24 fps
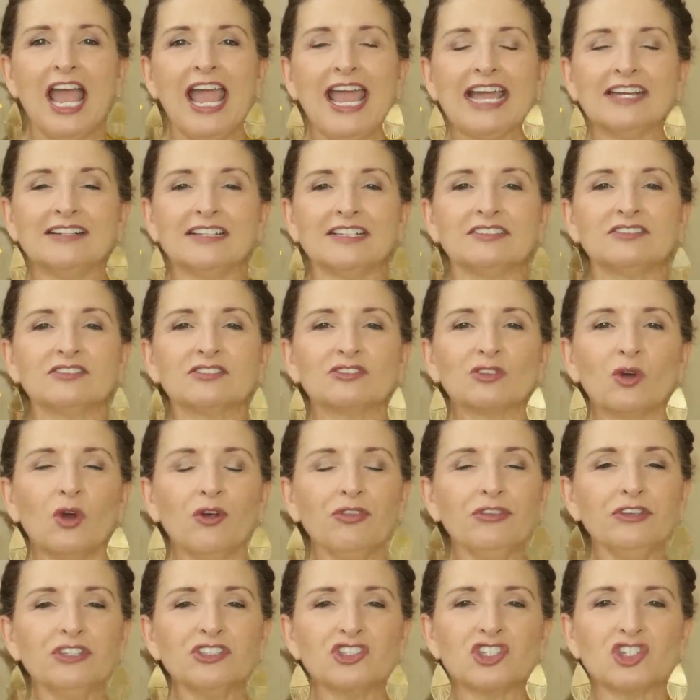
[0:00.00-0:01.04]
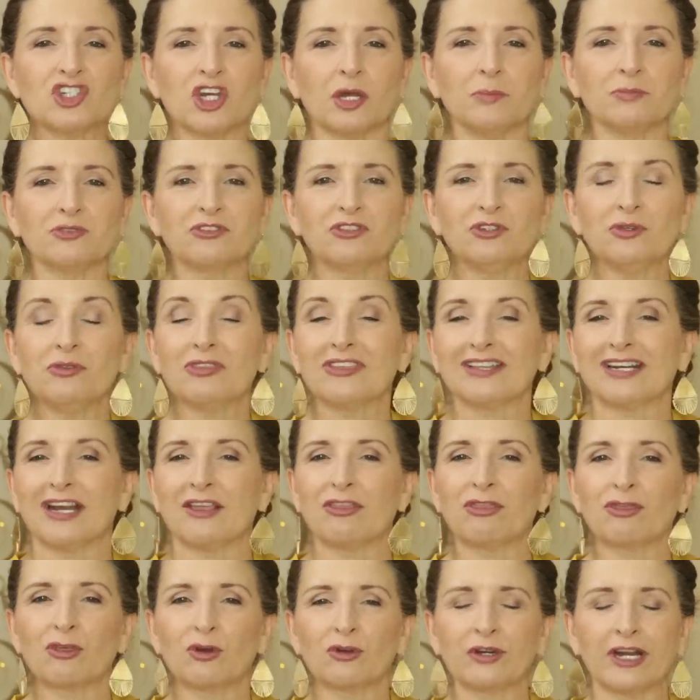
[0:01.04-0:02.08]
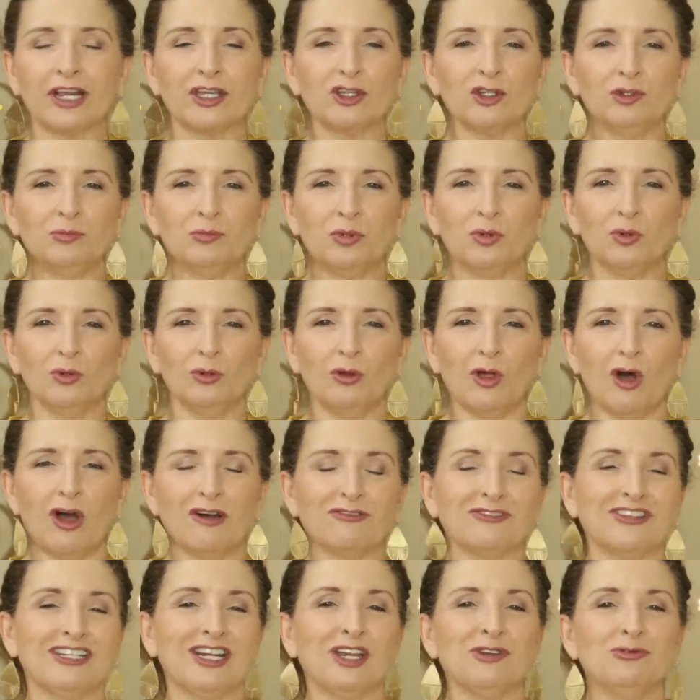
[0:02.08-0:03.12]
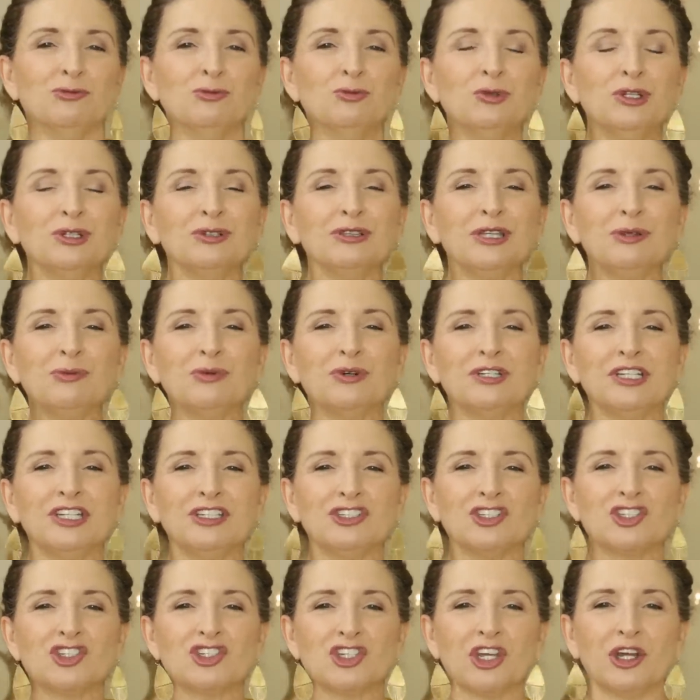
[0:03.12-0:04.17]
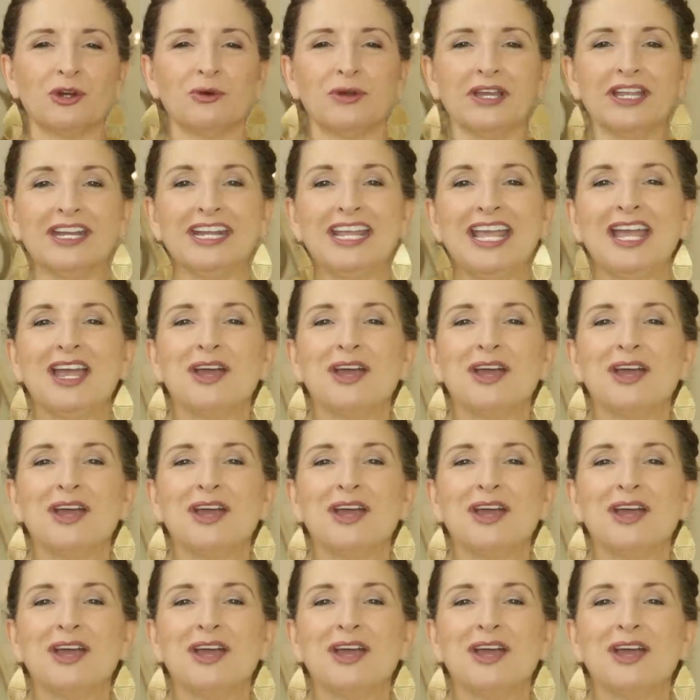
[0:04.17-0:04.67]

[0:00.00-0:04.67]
and I saw this jumpsuit that I thought I could pull off and I really wanted to show it,